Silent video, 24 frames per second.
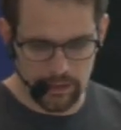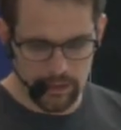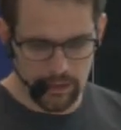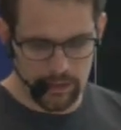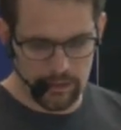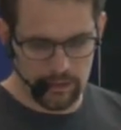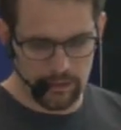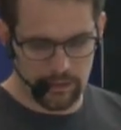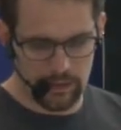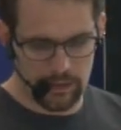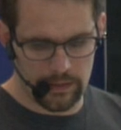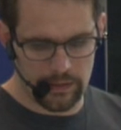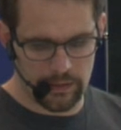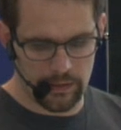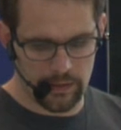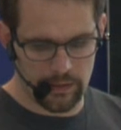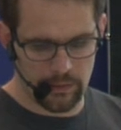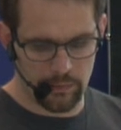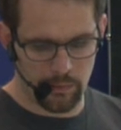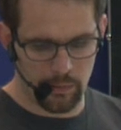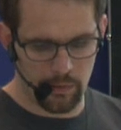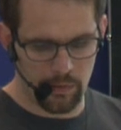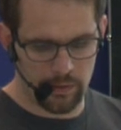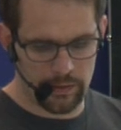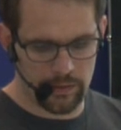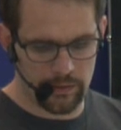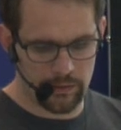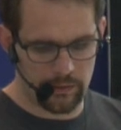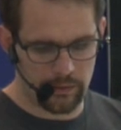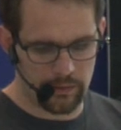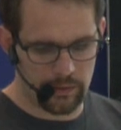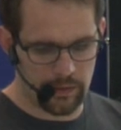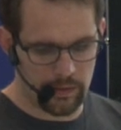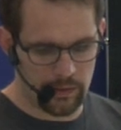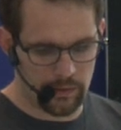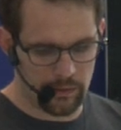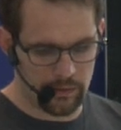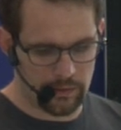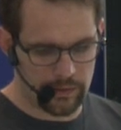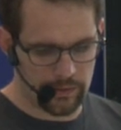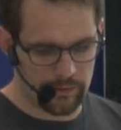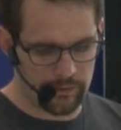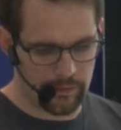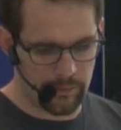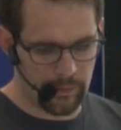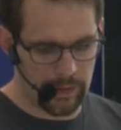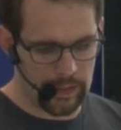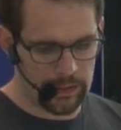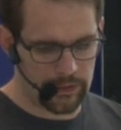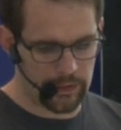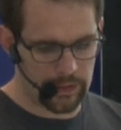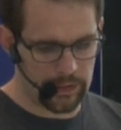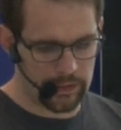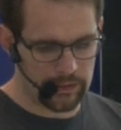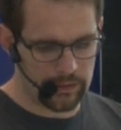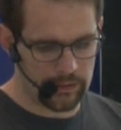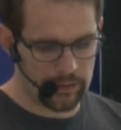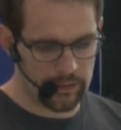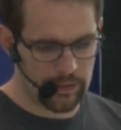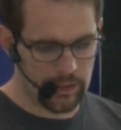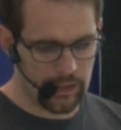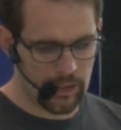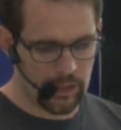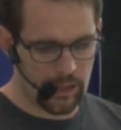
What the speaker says: so this just walks through the rows of the matrix,